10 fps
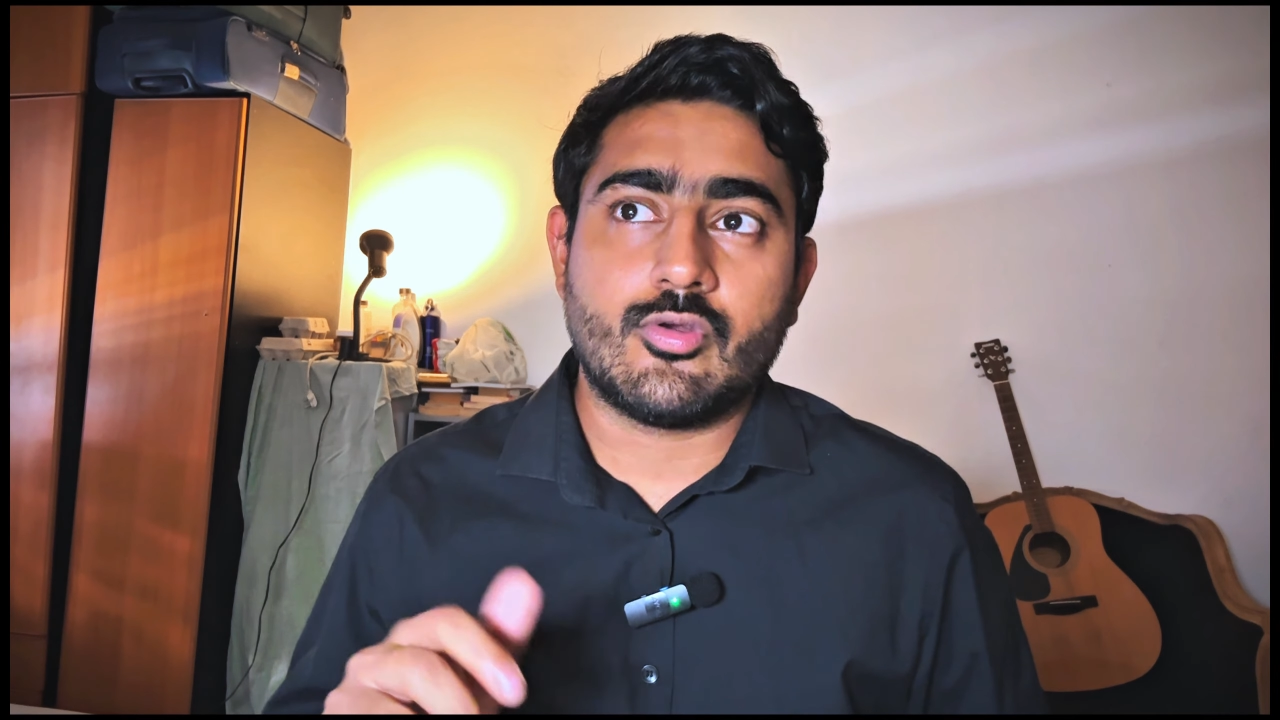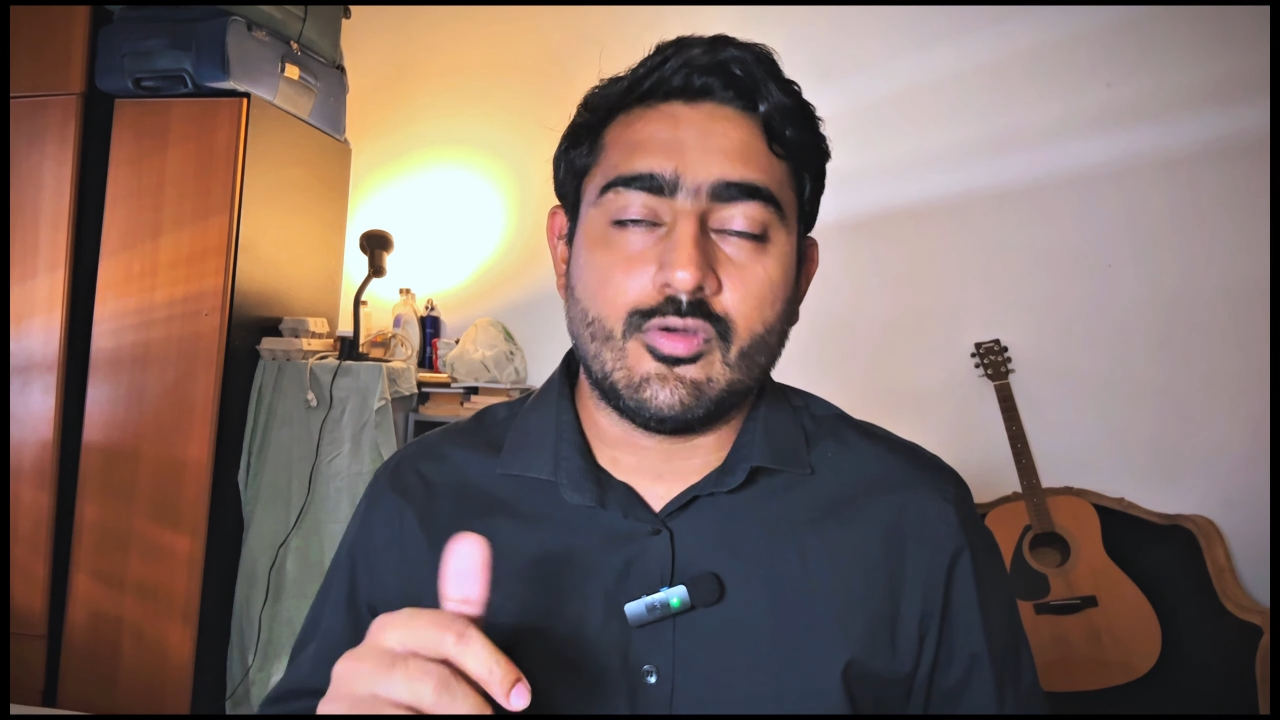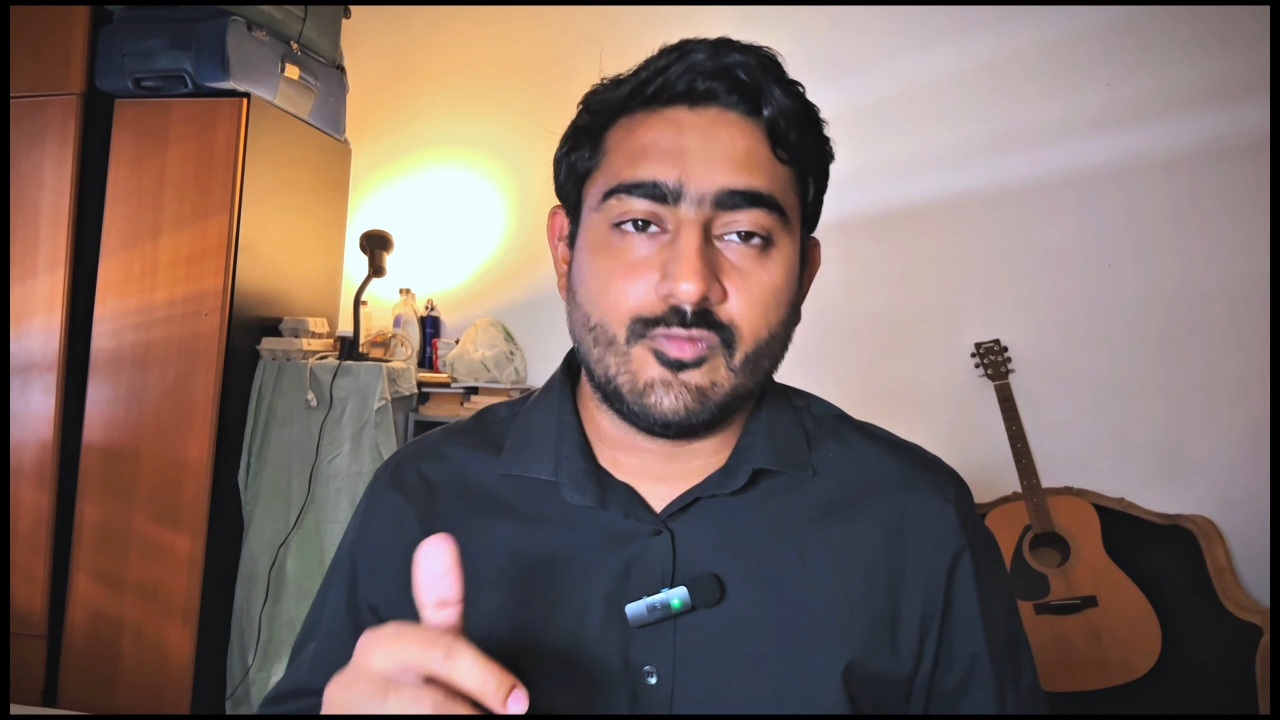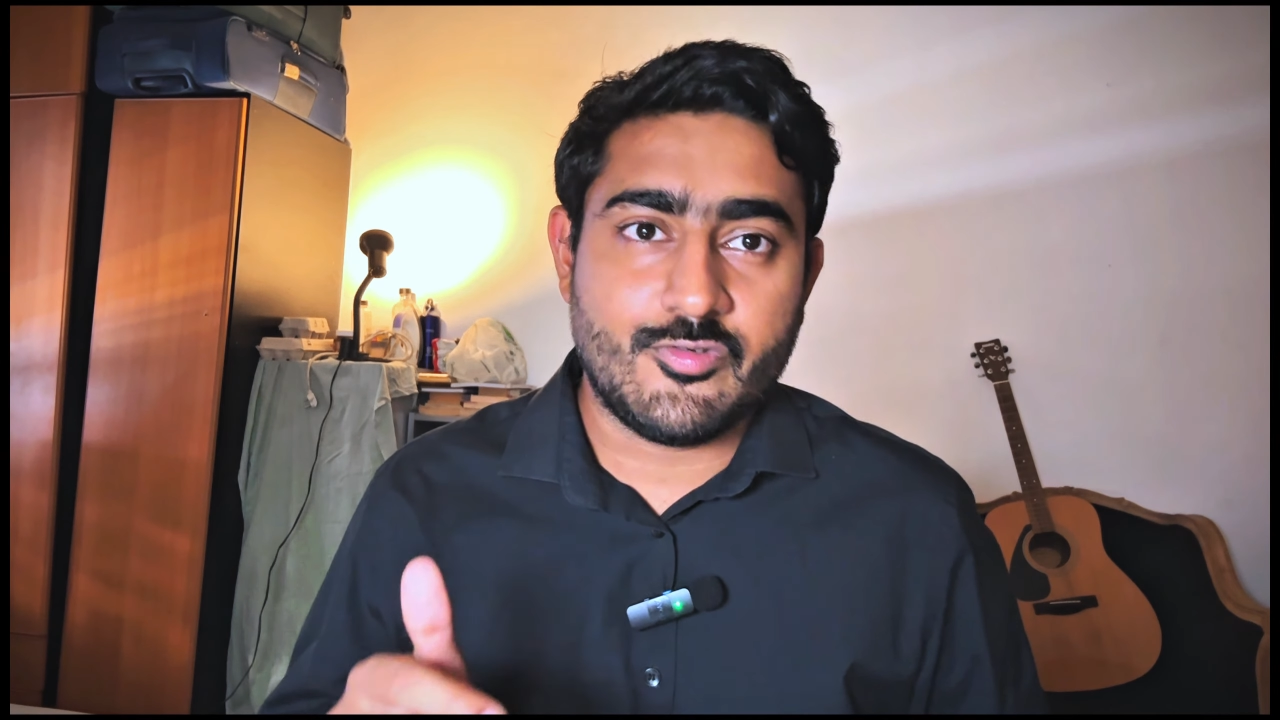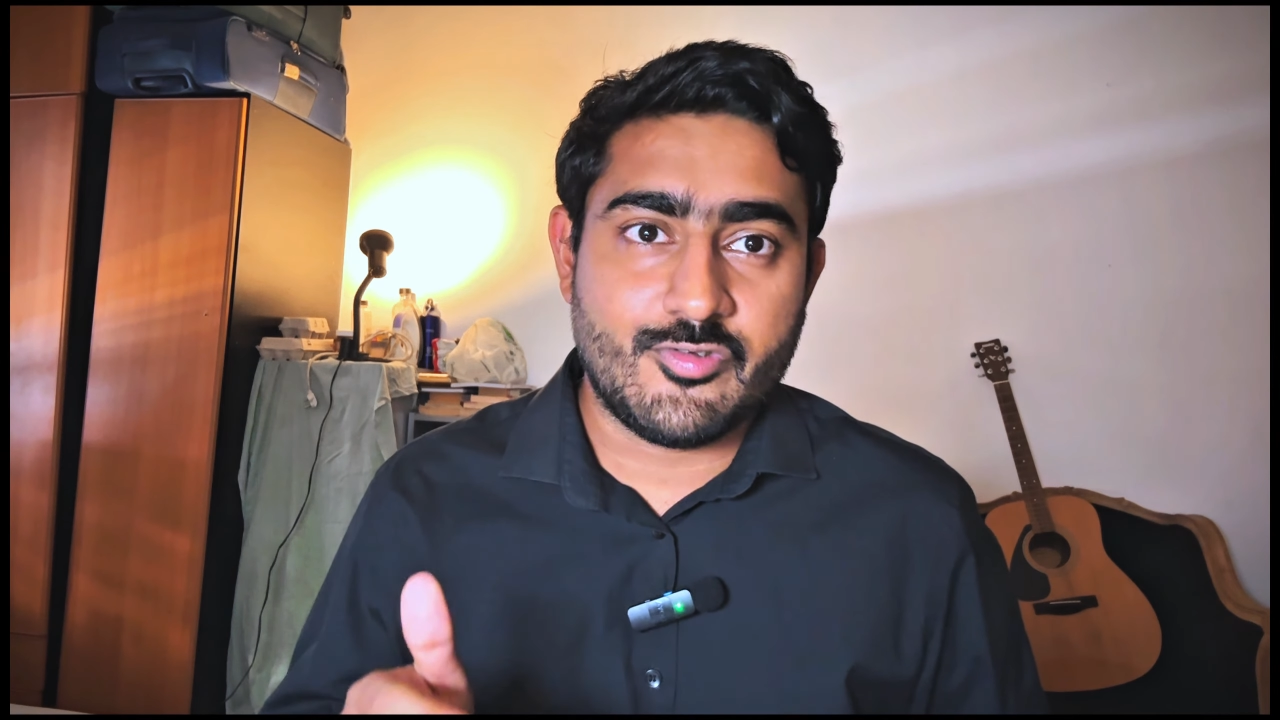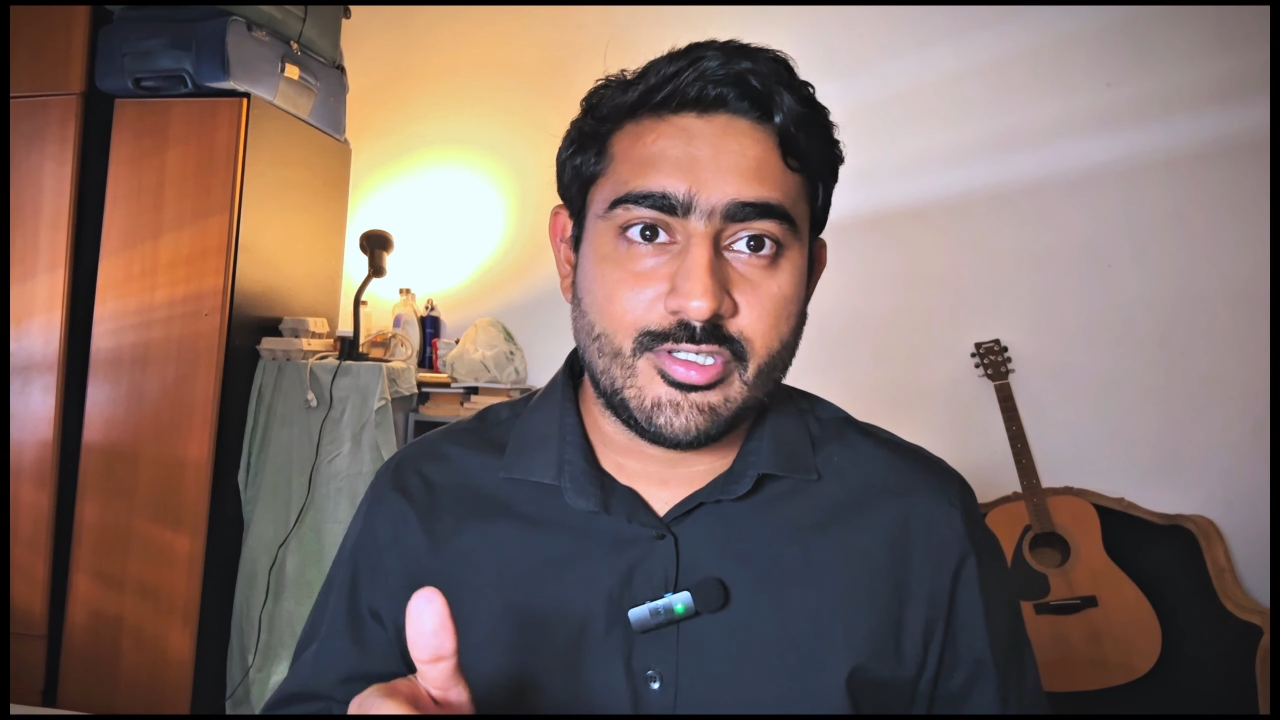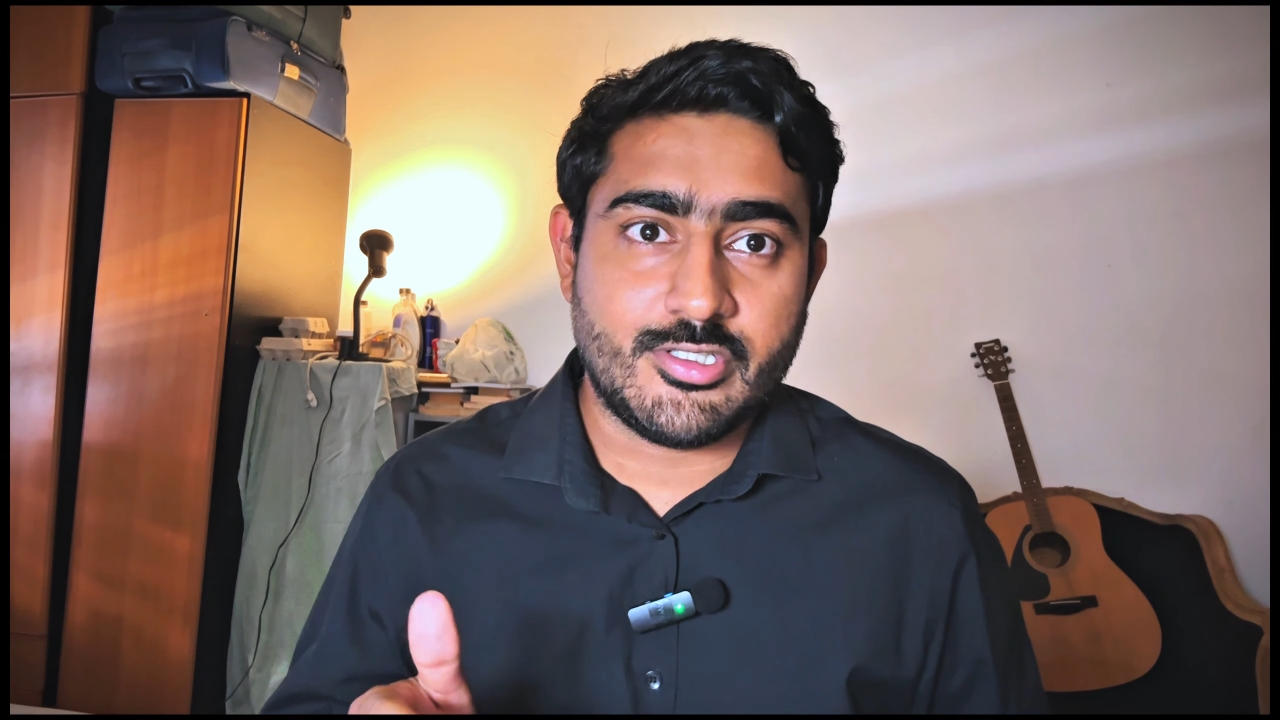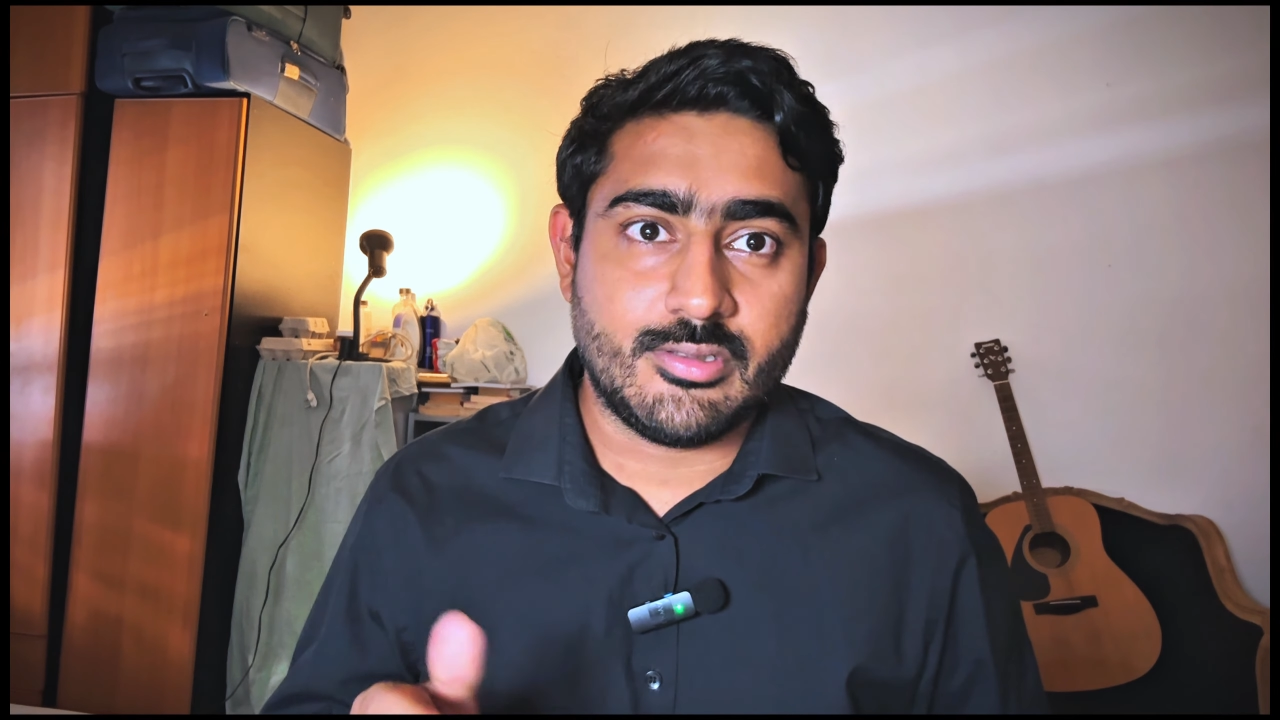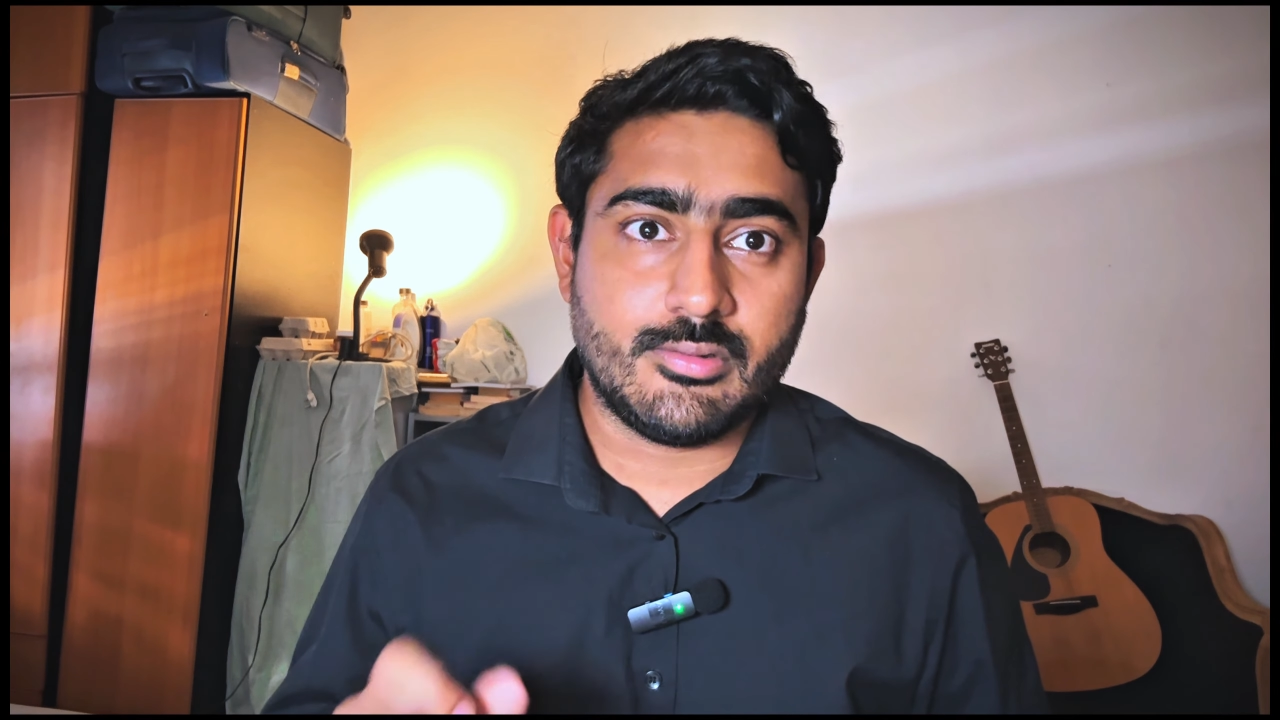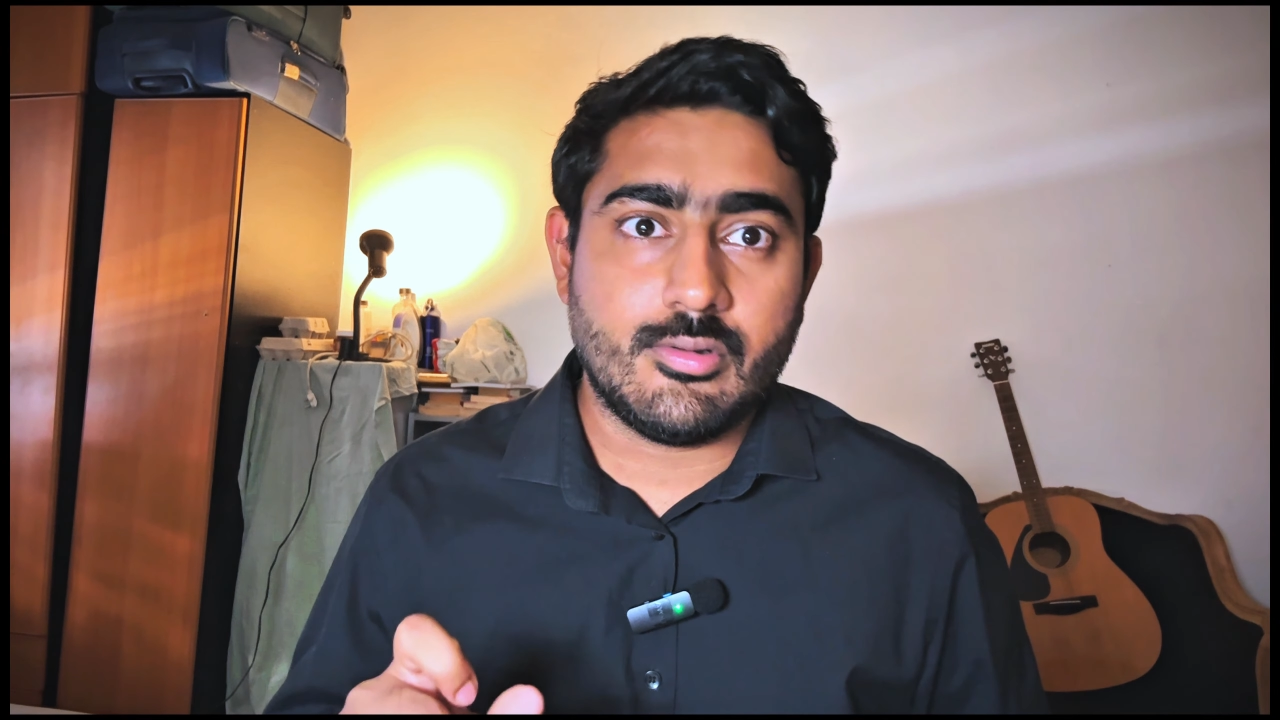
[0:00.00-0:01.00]

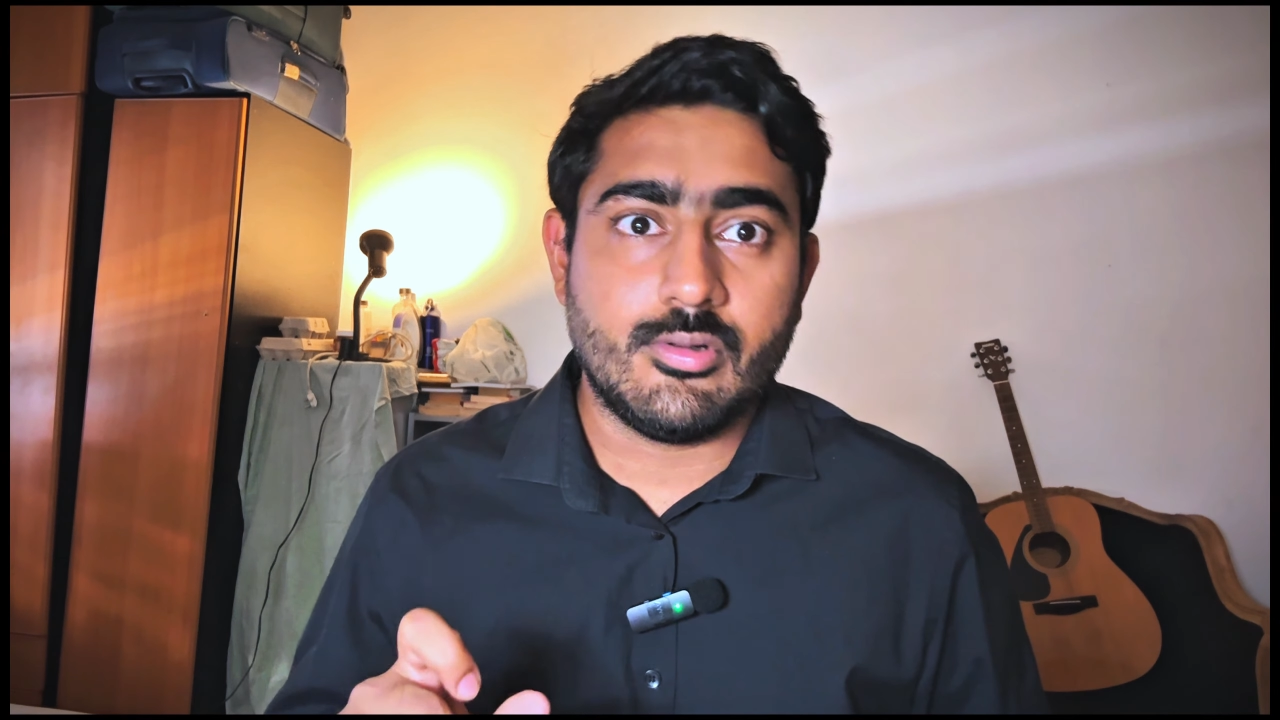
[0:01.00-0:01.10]
conversation,